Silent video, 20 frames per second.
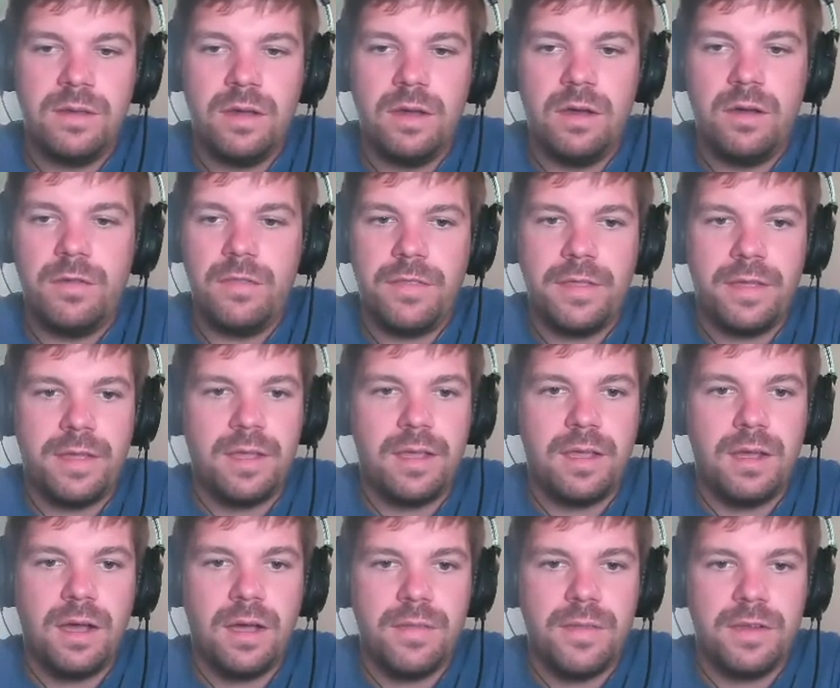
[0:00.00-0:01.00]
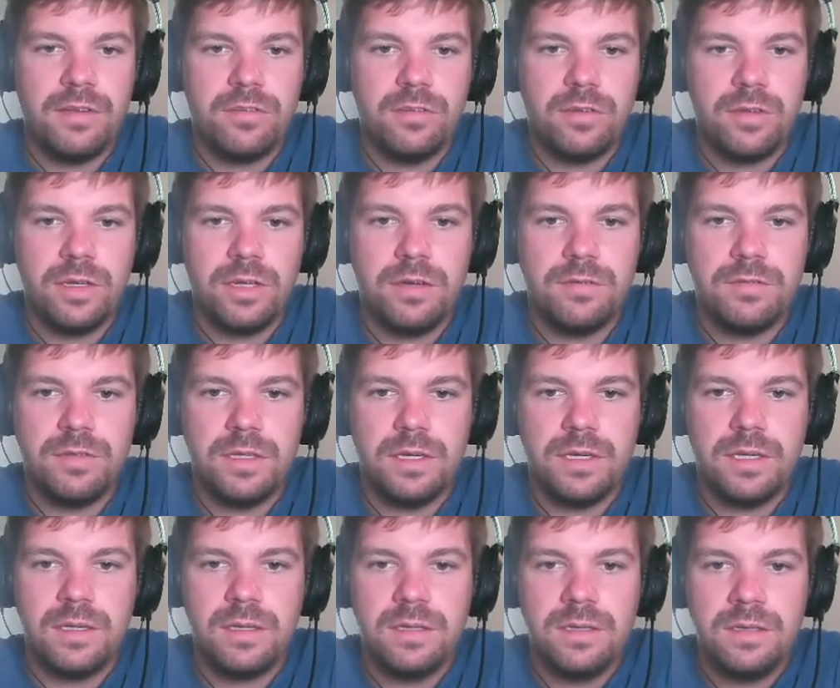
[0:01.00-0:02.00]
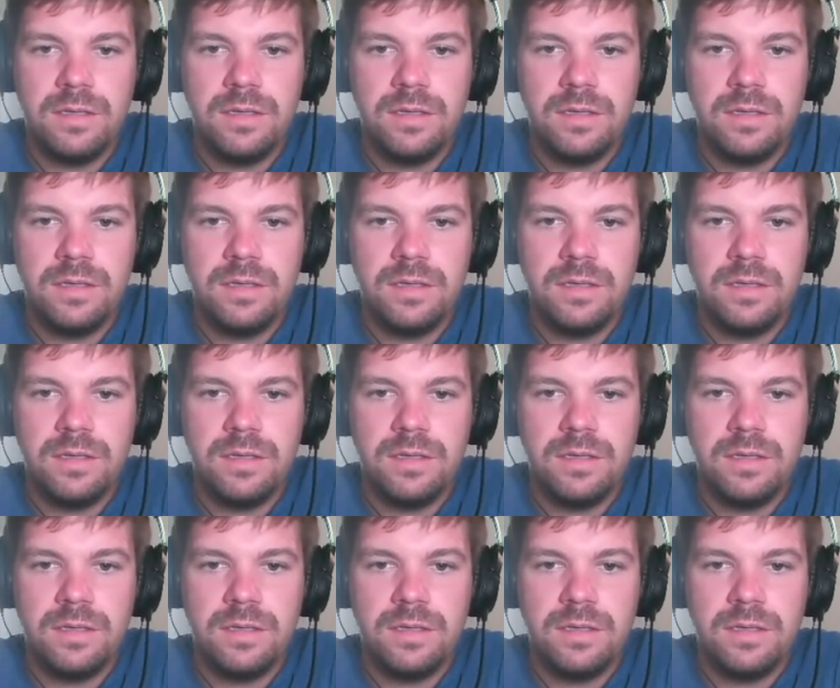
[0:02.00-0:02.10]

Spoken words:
Oh, thank God that's only offline.